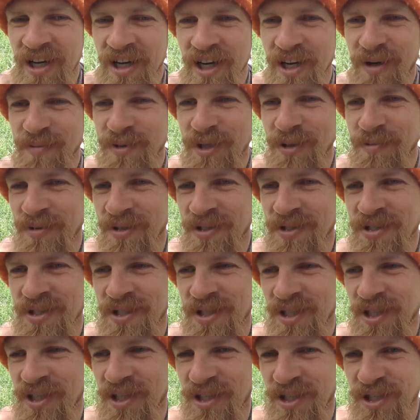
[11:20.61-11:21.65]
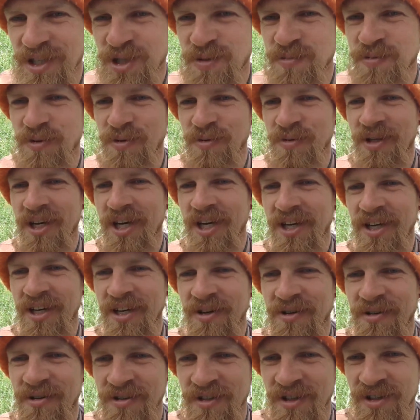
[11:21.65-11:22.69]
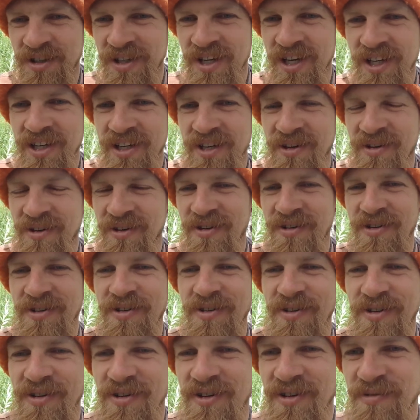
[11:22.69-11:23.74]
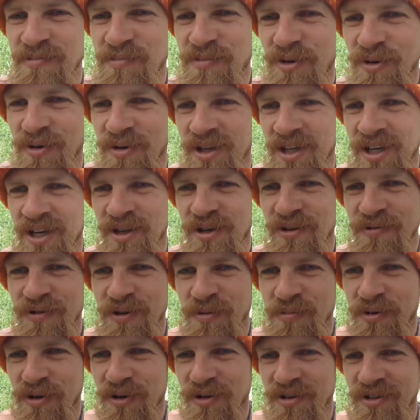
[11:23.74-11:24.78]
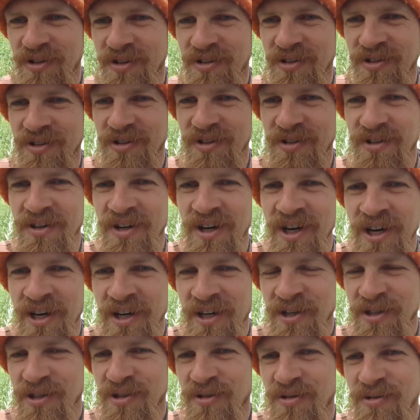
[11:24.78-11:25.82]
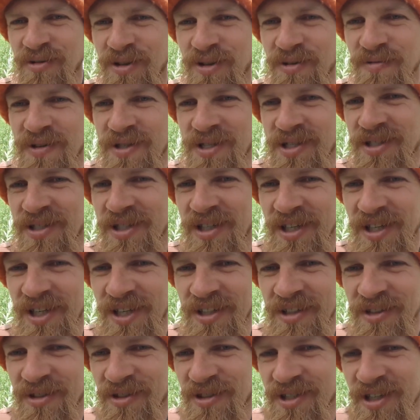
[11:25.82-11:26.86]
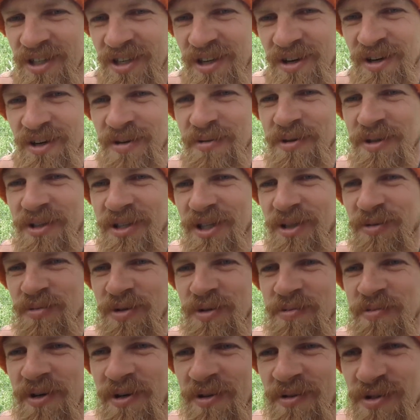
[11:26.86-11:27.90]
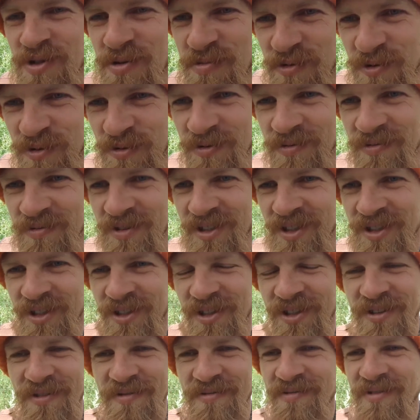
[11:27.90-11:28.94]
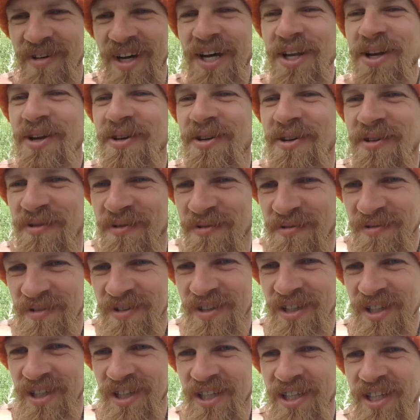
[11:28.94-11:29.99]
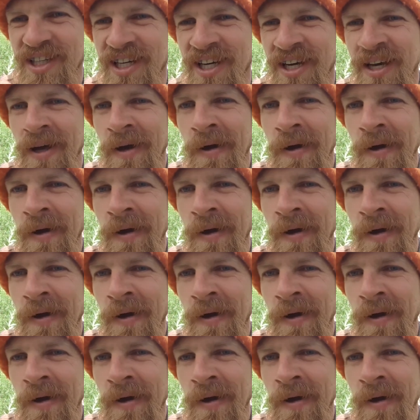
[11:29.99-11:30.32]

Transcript: and people see a spoon hanging on your neck or poking out of your pocket, or you're visiting and you say, no, I want to eat with my own spoon, or I don't know. Like,